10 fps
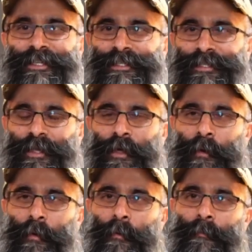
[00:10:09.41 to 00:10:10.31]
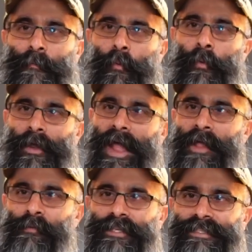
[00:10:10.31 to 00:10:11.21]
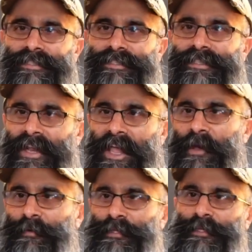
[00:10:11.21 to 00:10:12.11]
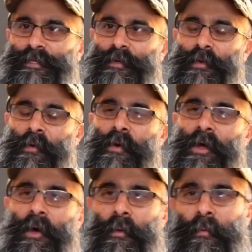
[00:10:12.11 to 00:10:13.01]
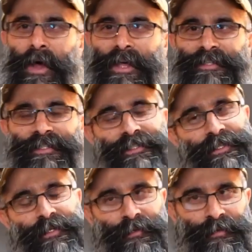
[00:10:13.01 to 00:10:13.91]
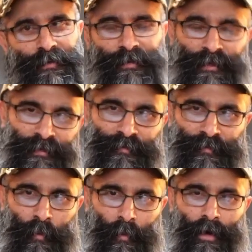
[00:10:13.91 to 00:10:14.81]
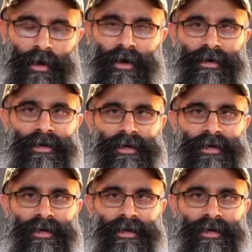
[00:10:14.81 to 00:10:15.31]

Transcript: So what I was setting out to do was to look for